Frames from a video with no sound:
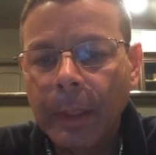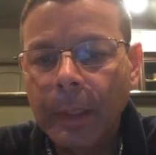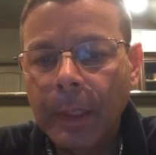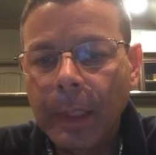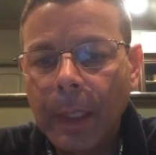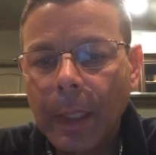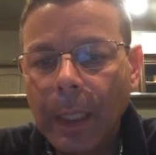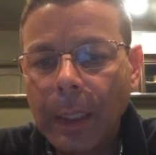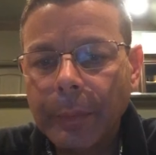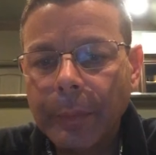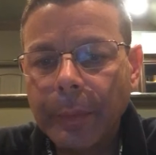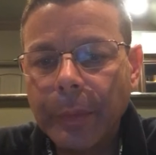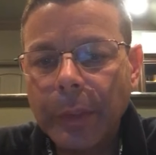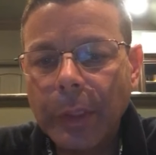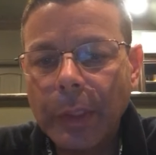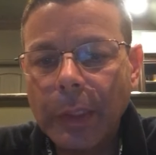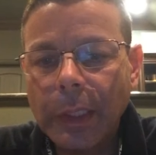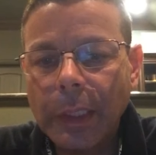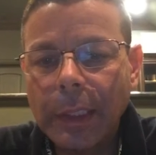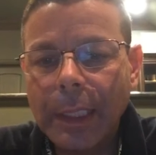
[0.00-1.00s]
Oliver
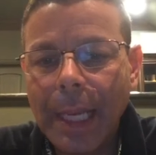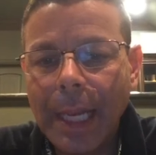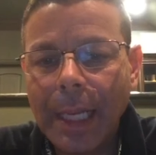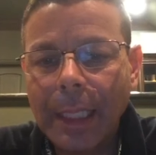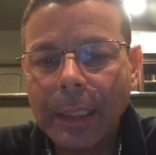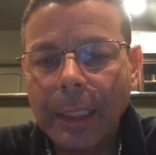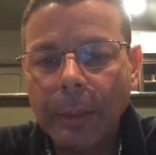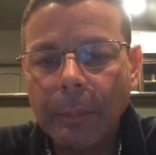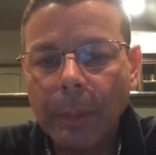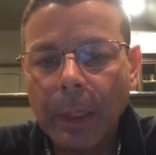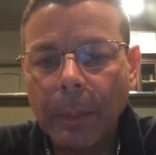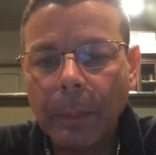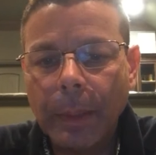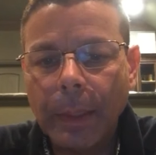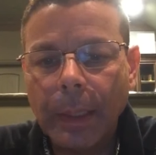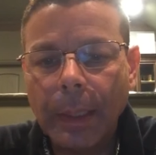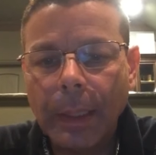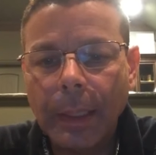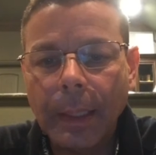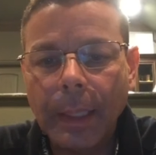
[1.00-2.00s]
says, exactly.
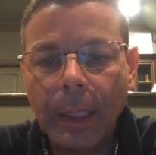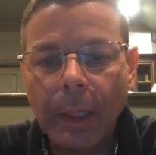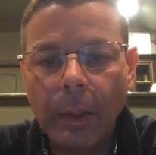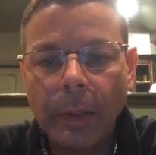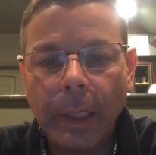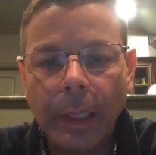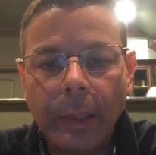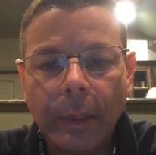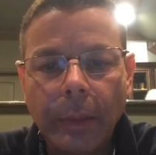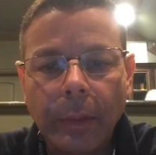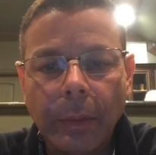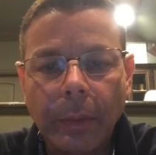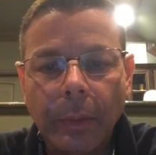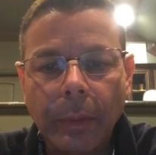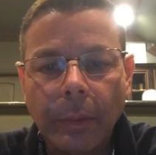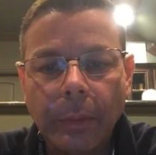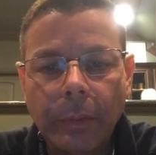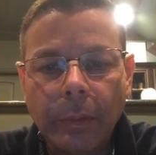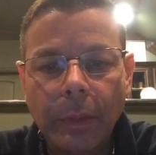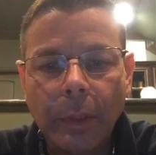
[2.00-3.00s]
Maybe they are not
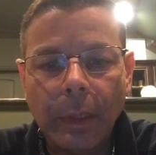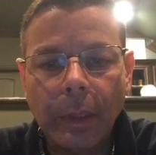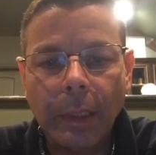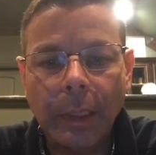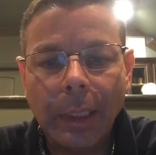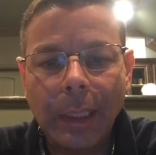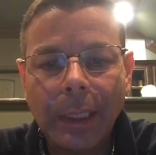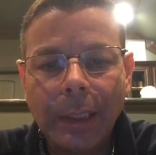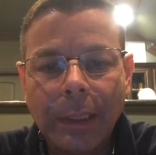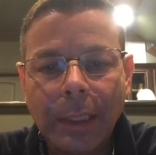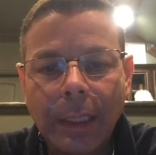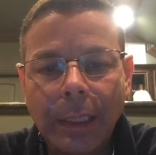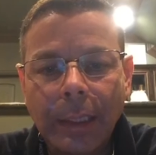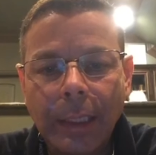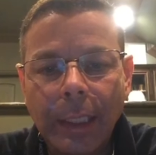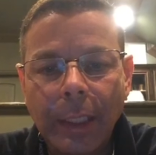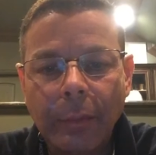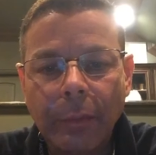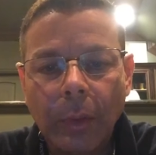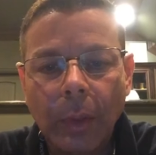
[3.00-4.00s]
used to the nicotine
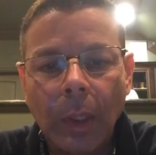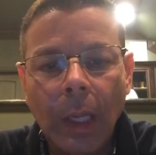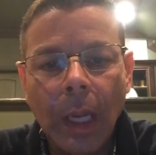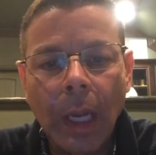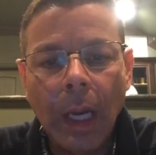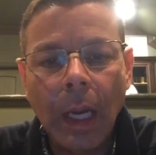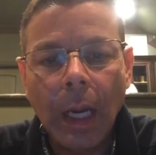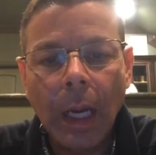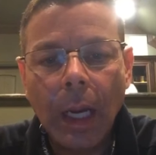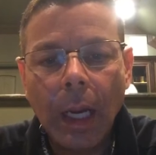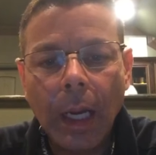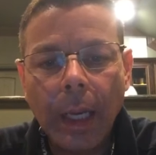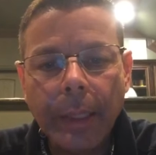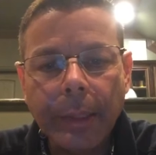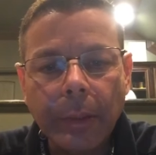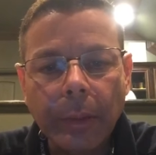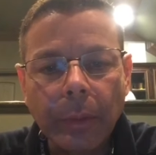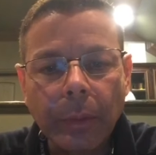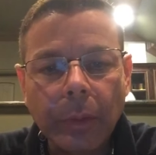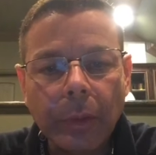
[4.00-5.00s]
level. I
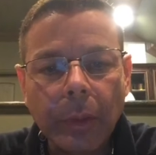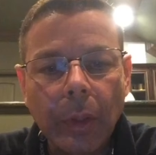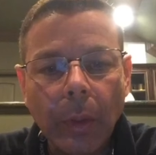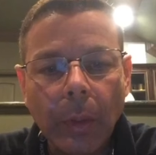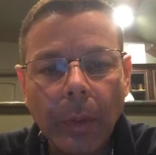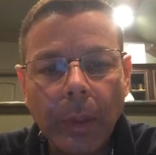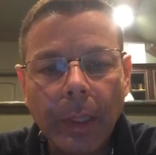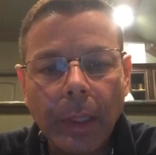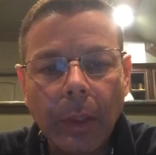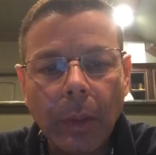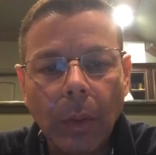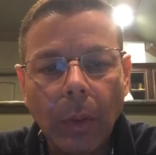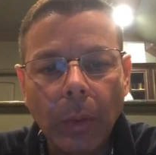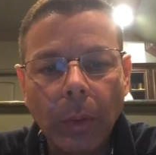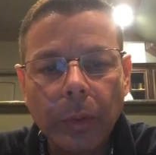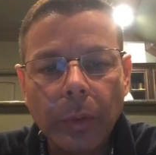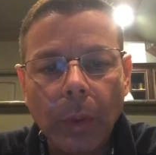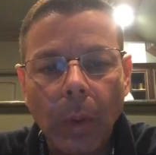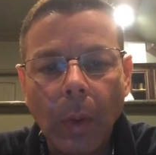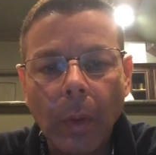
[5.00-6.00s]
use coconut coals
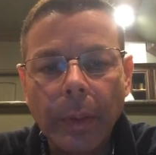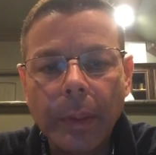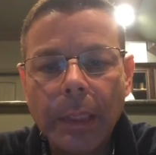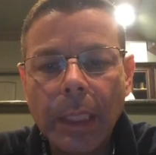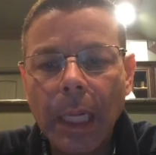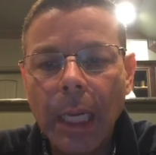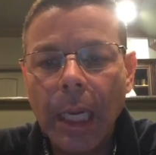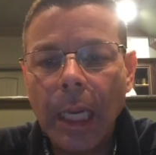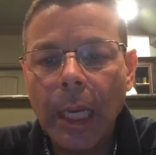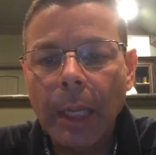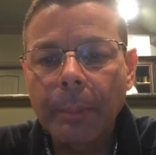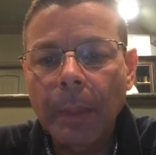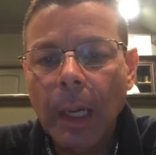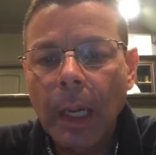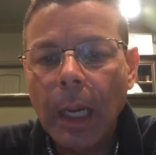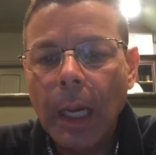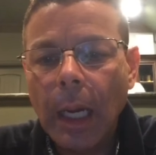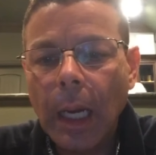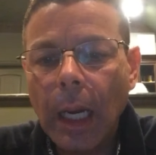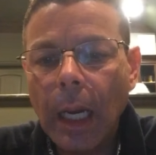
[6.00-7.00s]
all the time.
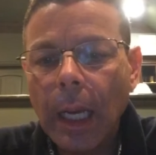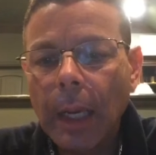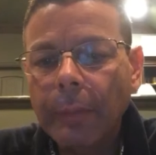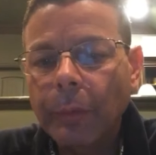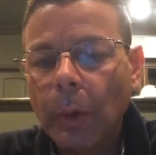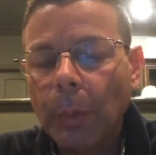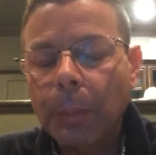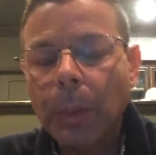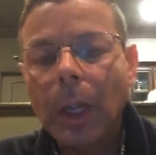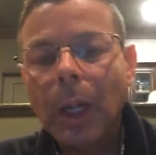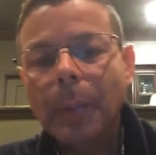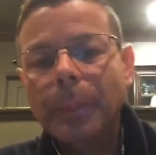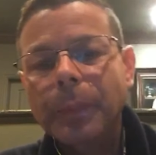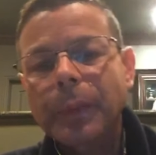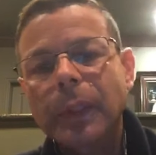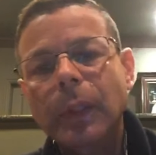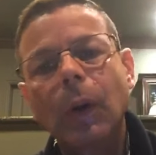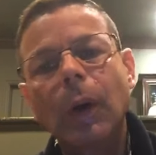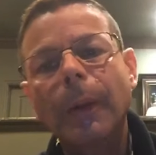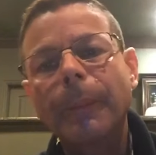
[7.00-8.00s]
I have no problems at
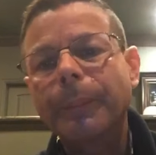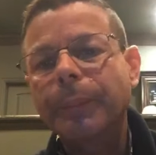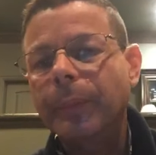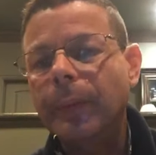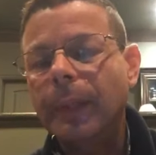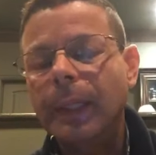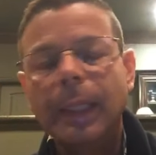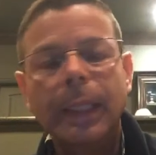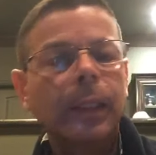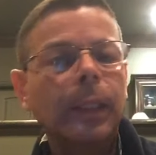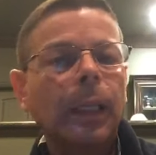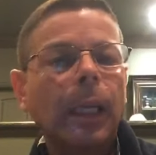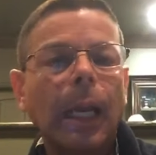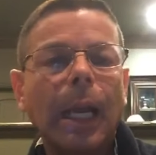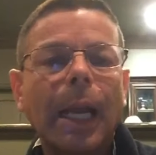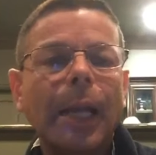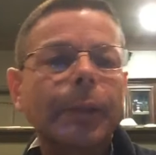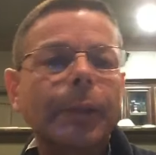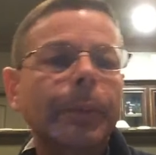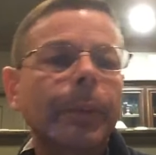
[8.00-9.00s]
all.
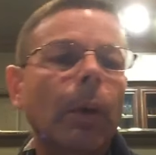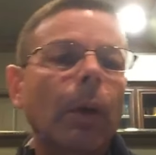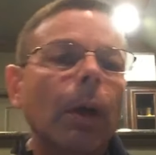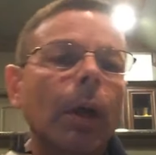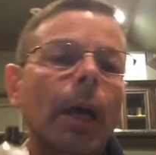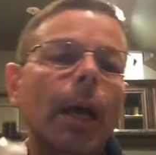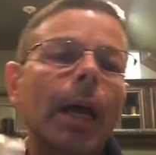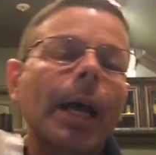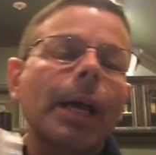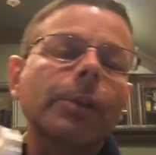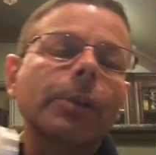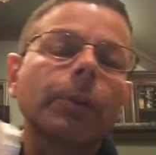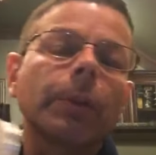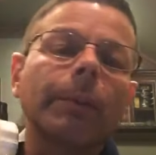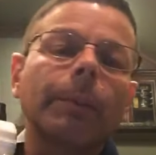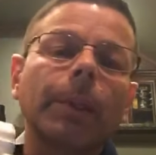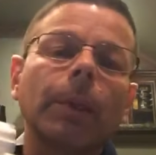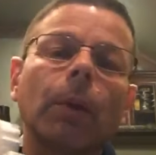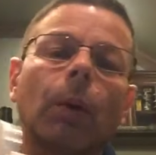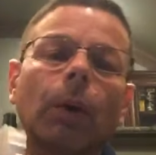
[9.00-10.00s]
As we've
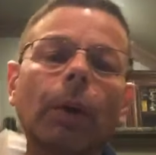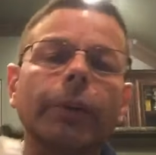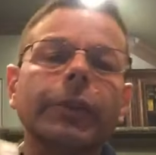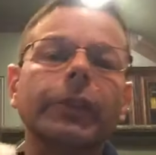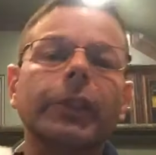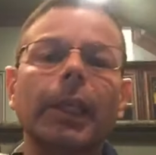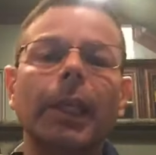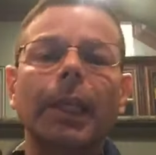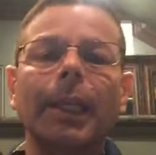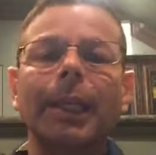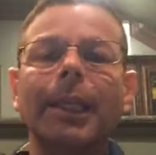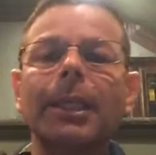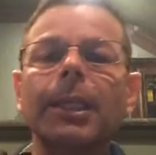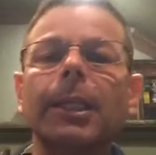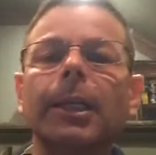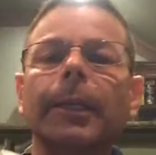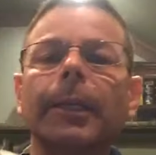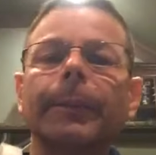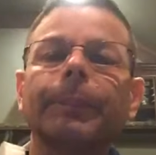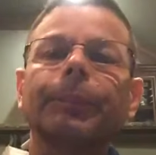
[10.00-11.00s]
been all saying
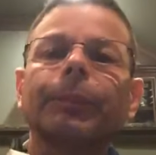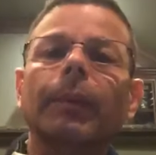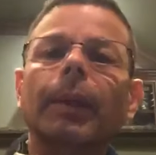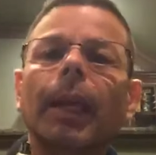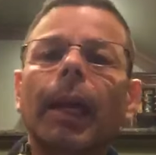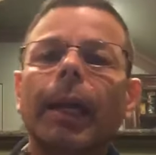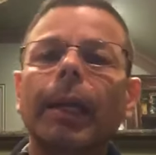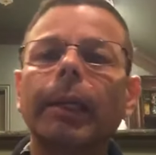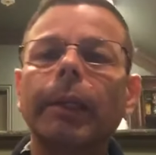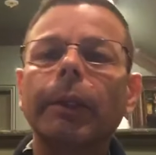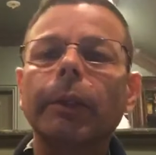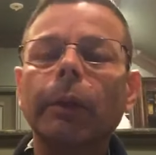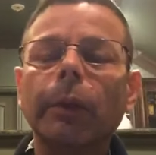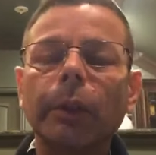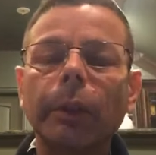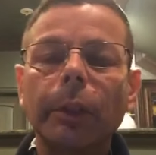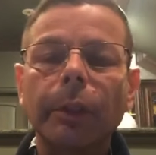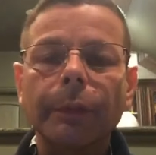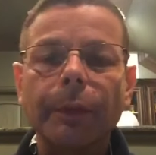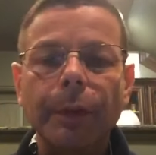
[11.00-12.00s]
here at Hookah
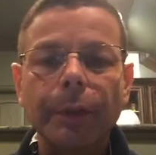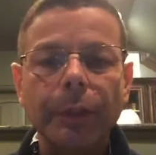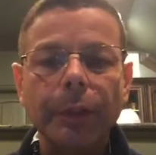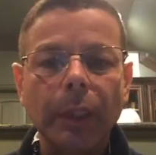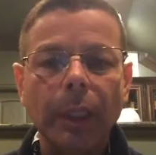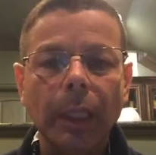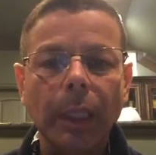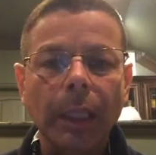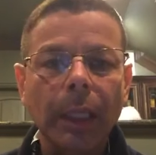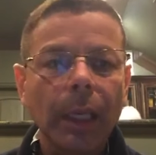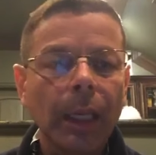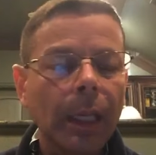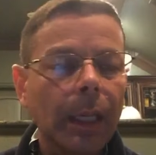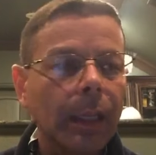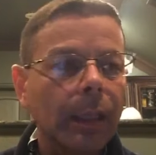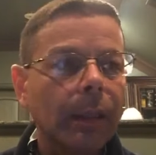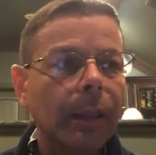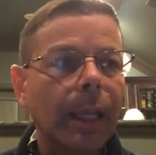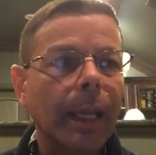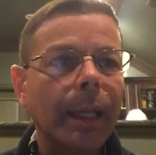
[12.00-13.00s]
University,
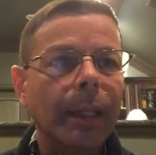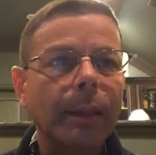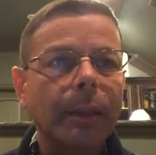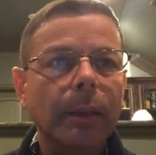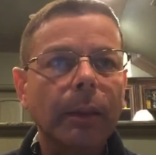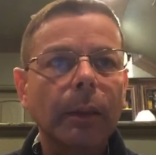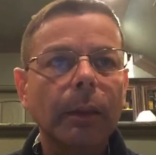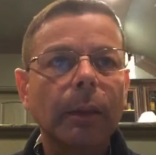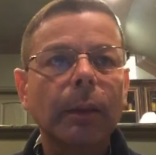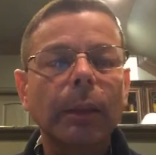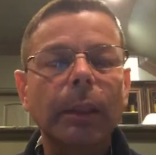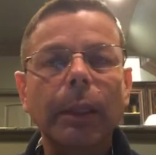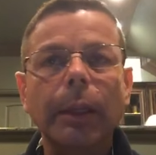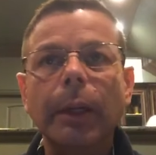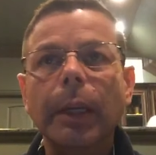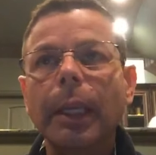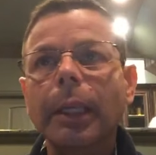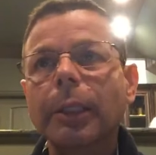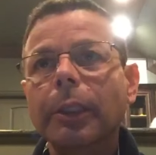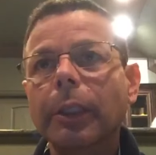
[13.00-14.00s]
that there
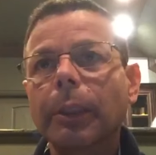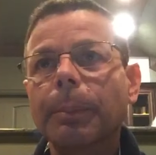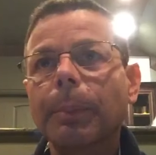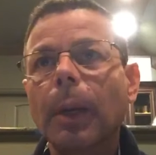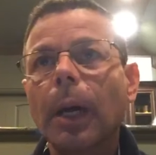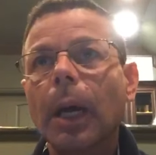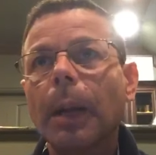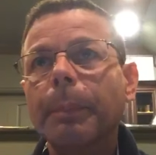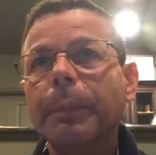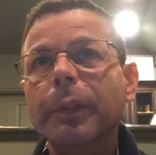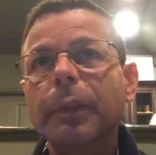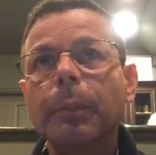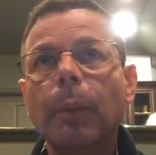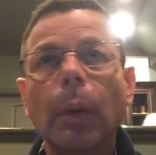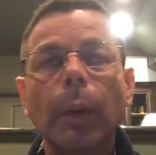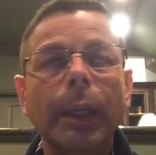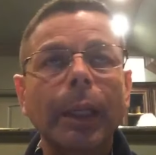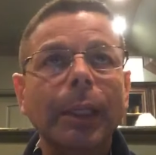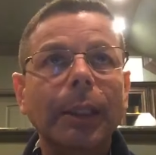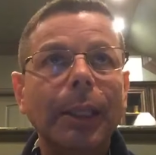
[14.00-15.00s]
isn't a problem
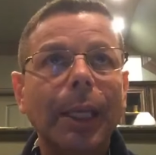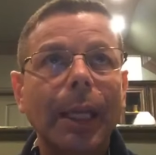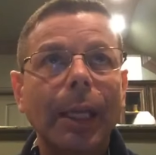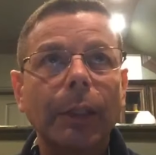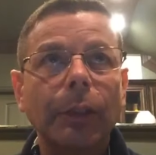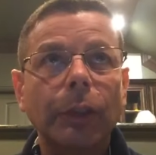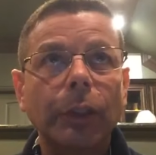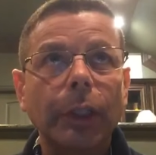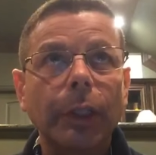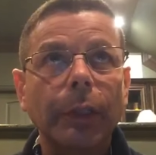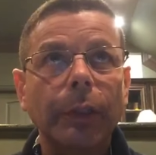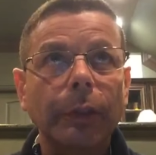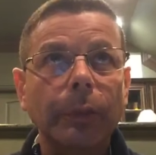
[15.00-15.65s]
smoking Tangiers